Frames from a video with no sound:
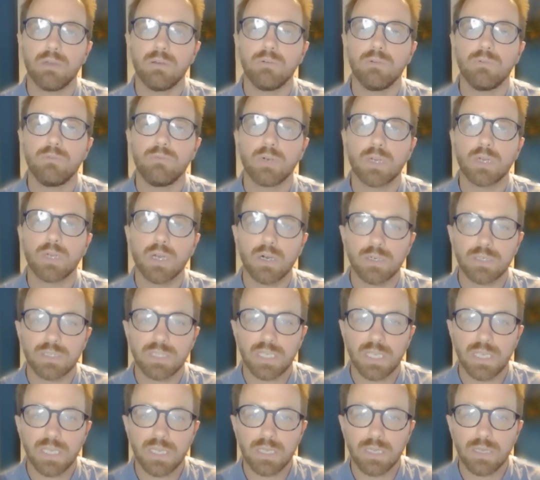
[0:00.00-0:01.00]

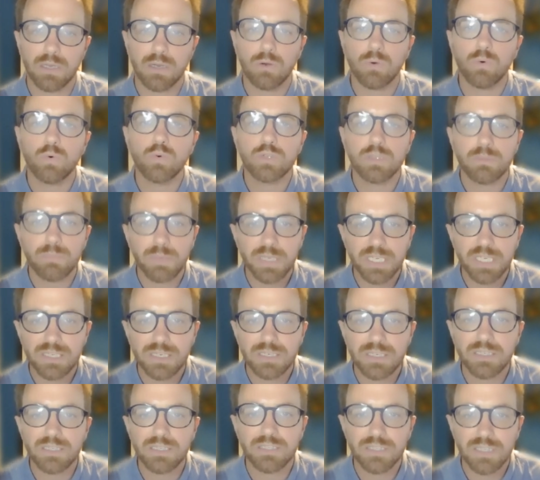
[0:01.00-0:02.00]
regarding automated
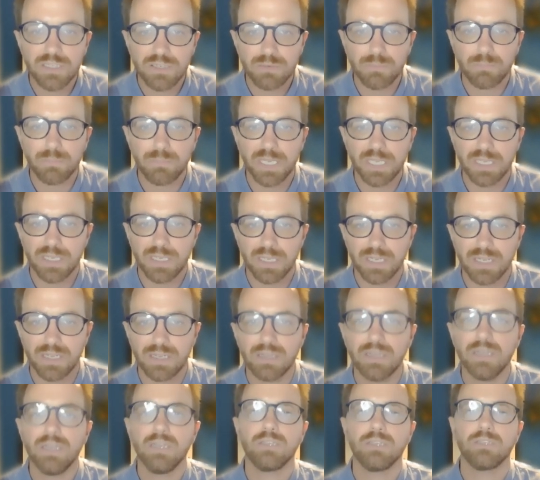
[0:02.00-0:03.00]
decision making.
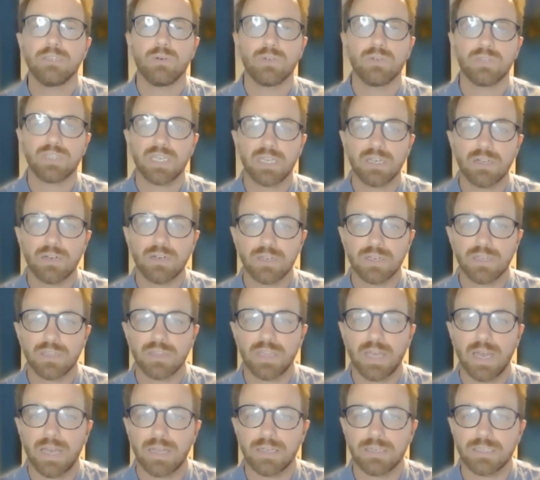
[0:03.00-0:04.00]
So I'll take a look at
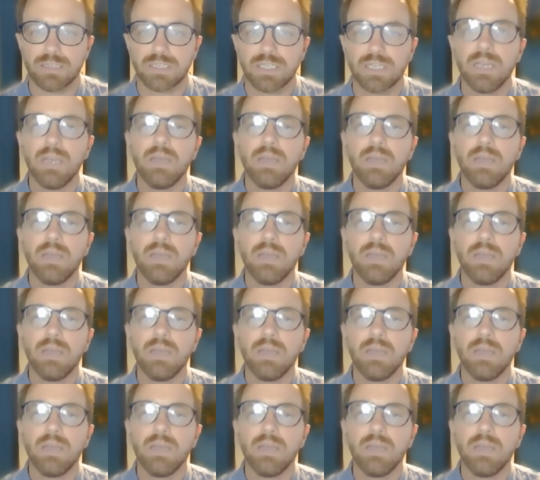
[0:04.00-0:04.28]
that.